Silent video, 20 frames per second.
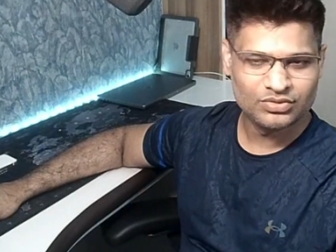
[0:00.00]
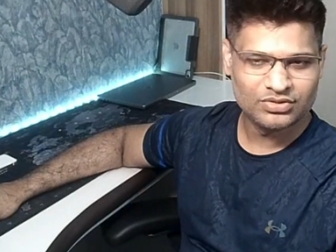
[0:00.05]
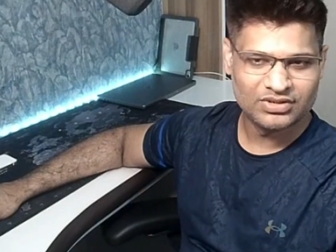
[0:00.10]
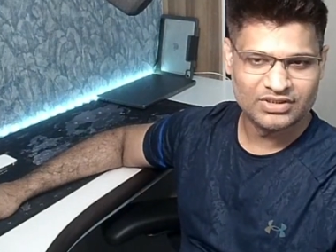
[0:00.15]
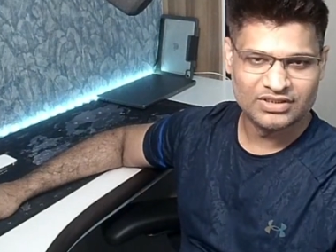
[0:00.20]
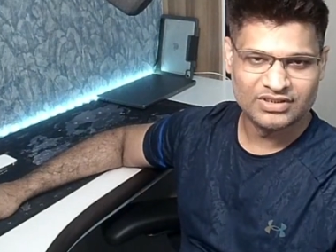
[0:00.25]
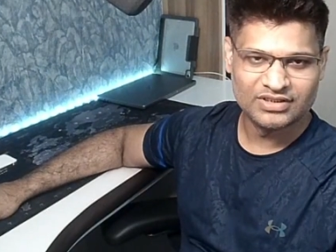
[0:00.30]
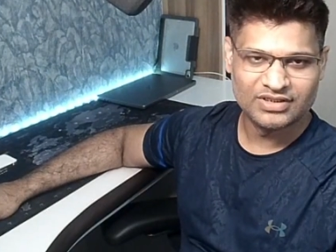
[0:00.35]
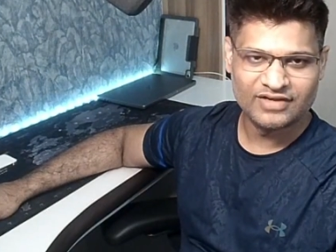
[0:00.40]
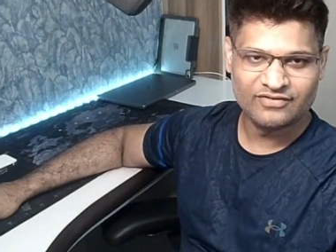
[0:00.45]

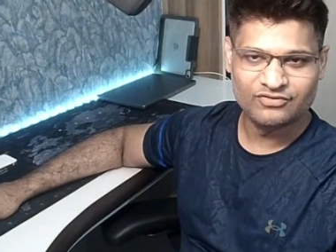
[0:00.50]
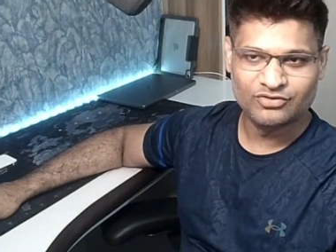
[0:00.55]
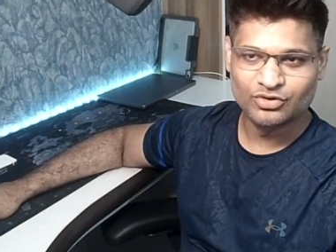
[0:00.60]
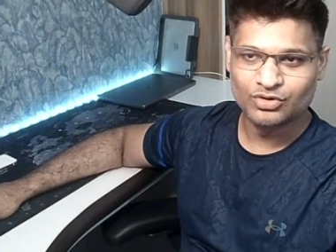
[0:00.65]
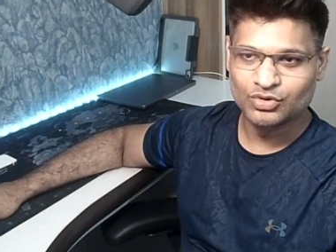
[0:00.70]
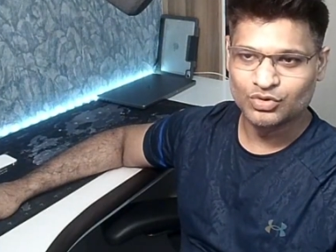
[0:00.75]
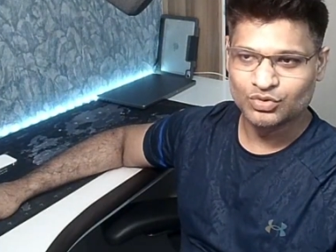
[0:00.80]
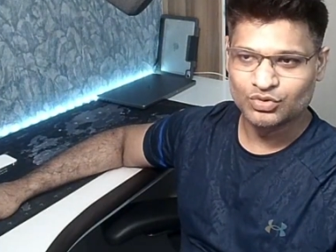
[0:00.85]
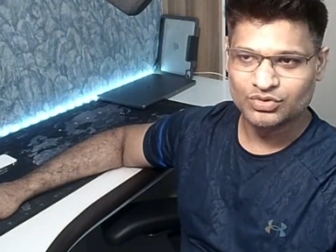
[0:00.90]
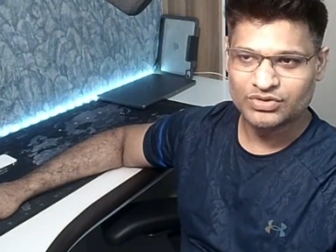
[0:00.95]
Uh, if you
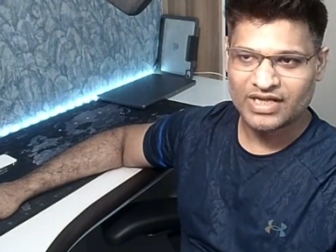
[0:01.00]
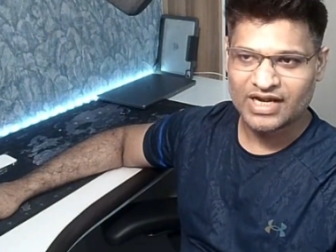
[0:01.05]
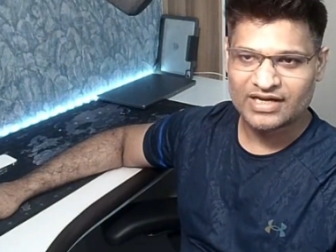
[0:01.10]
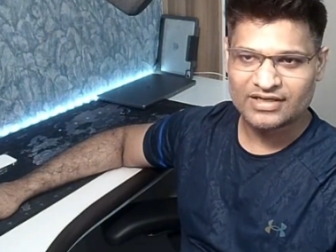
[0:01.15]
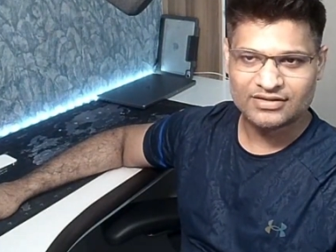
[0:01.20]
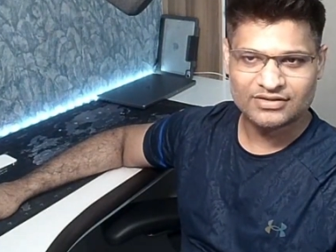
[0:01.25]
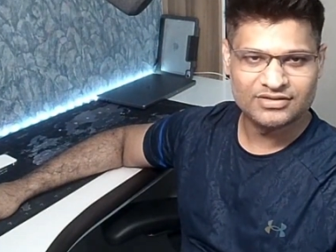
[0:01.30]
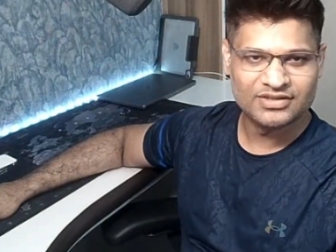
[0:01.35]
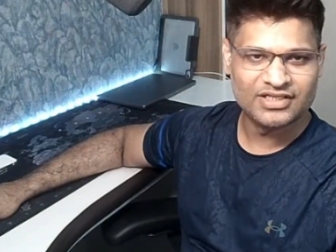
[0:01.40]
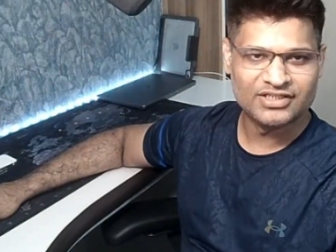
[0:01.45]
do
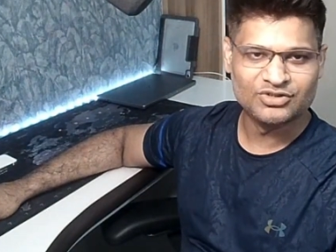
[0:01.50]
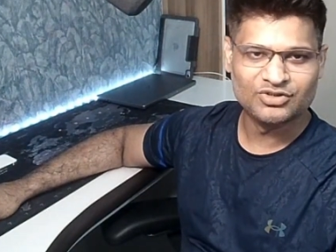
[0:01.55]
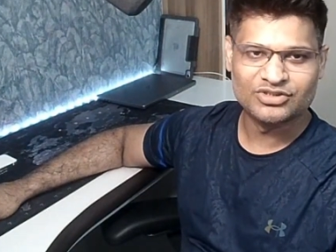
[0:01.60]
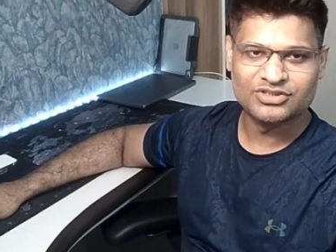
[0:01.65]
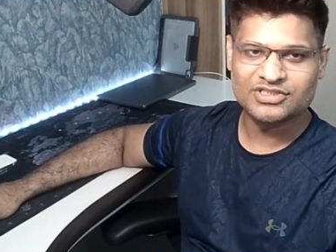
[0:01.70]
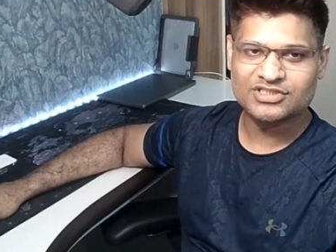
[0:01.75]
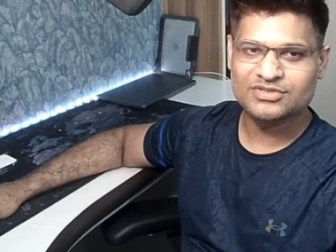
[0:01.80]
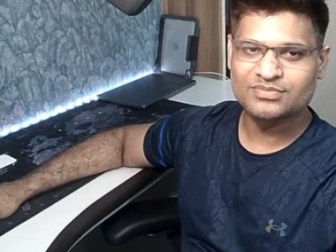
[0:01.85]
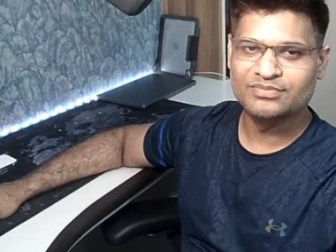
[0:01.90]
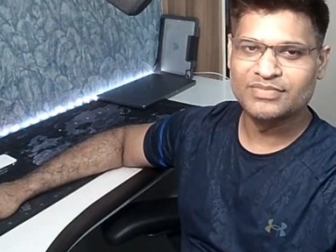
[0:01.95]
that, then you're
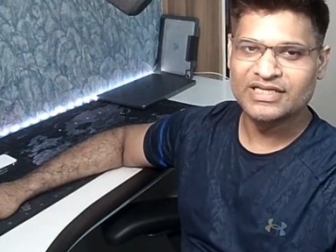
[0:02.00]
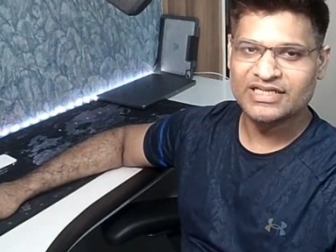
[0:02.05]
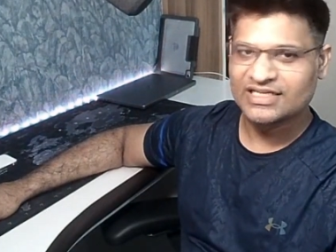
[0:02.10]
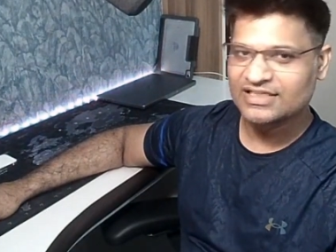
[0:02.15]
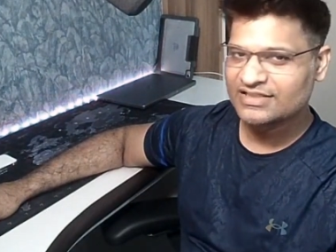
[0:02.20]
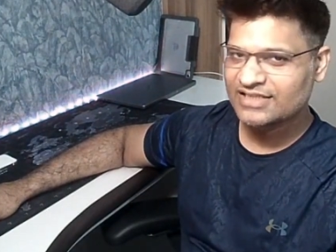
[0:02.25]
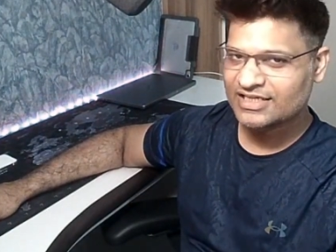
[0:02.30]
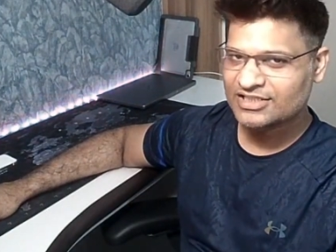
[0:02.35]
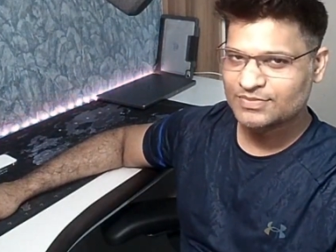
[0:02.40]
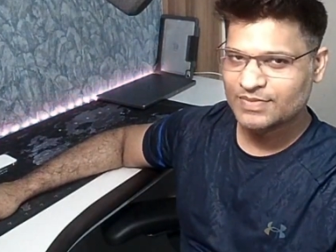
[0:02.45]
just
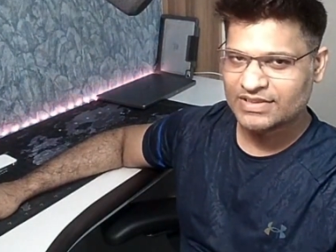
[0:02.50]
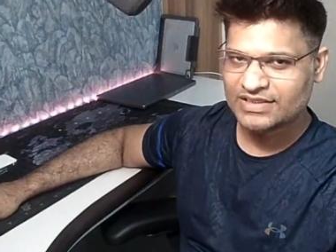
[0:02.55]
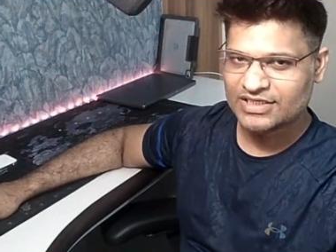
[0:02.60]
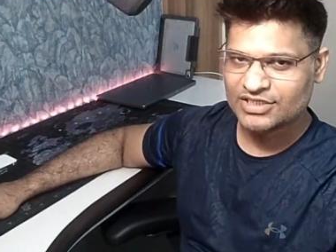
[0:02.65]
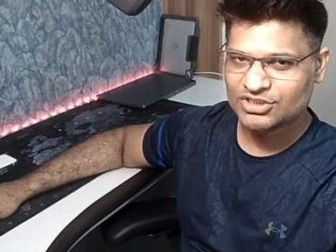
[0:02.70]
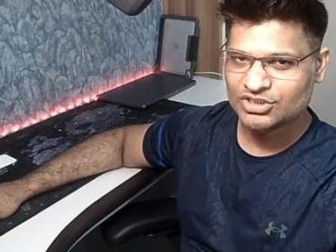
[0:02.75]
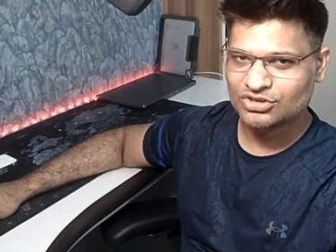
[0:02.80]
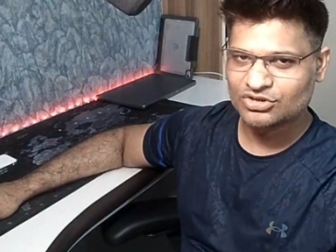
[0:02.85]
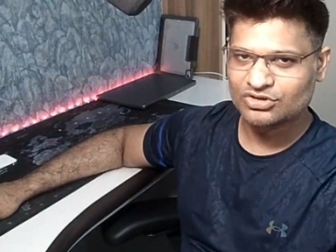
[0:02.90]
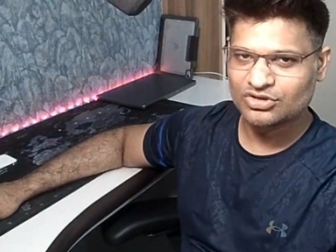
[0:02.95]
meeting the
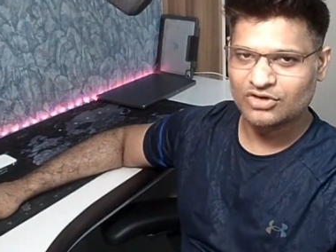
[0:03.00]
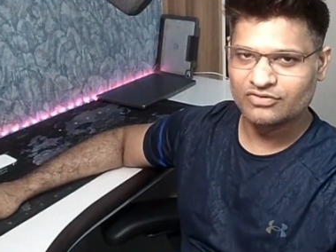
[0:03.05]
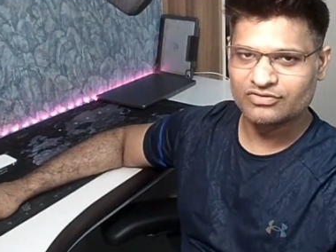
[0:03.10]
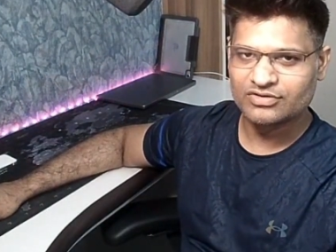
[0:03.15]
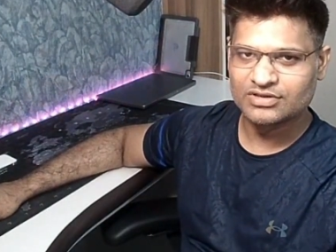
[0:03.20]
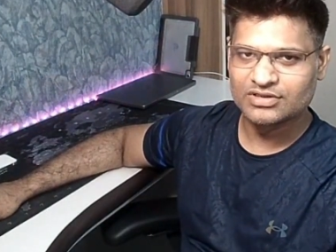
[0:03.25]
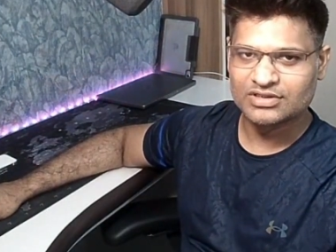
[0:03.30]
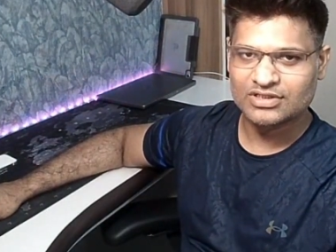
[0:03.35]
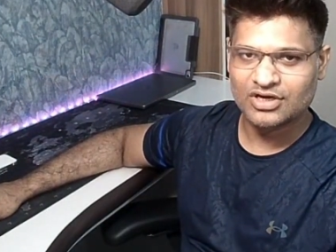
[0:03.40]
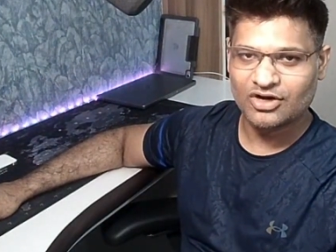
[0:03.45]
expectation of
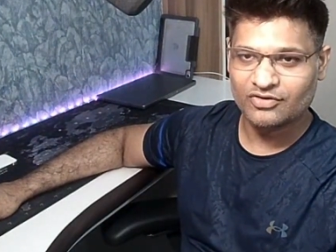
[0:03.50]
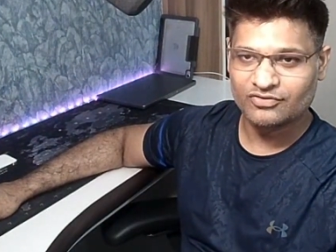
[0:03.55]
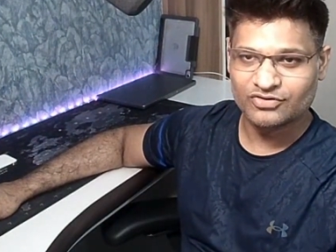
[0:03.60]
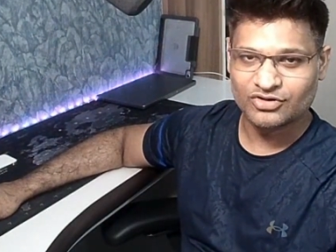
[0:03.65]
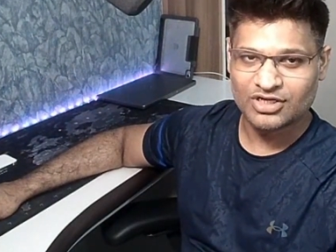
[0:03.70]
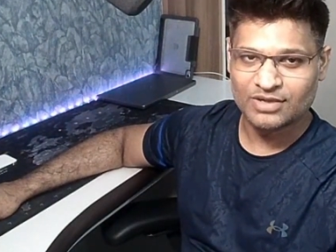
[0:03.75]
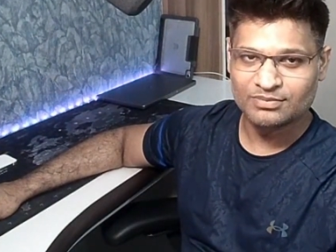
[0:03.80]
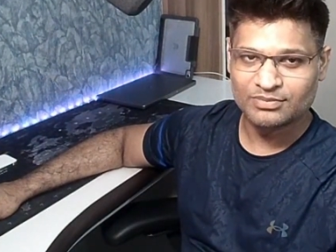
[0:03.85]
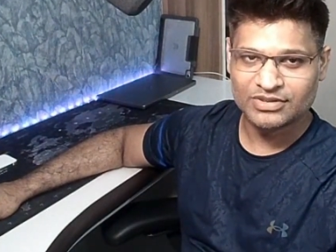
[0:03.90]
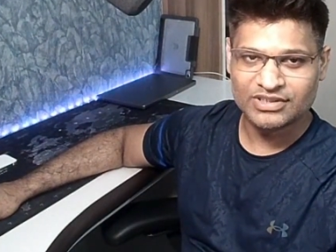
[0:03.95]
a of your
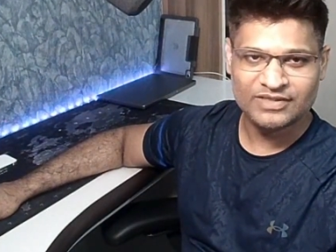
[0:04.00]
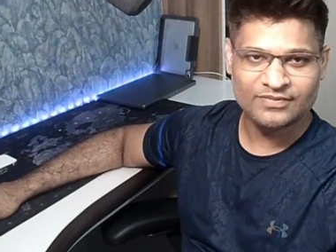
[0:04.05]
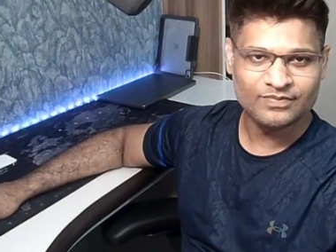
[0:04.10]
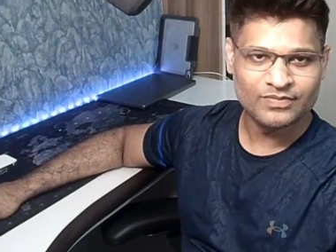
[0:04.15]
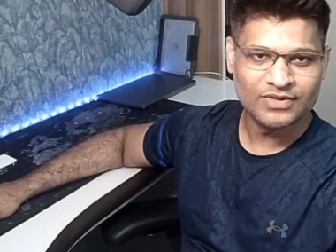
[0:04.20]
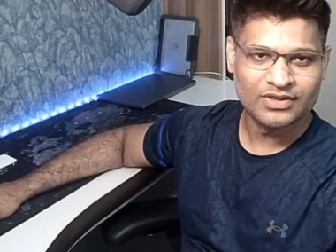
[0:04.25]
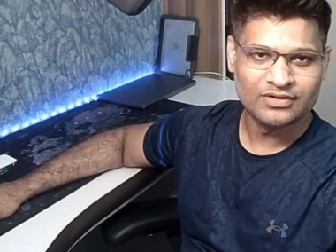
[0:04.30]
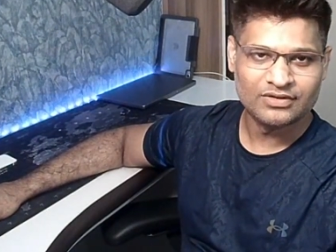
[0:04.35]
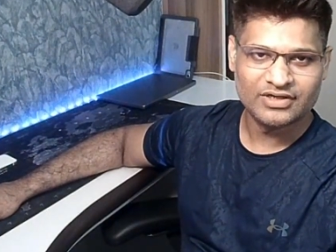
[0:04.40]
company,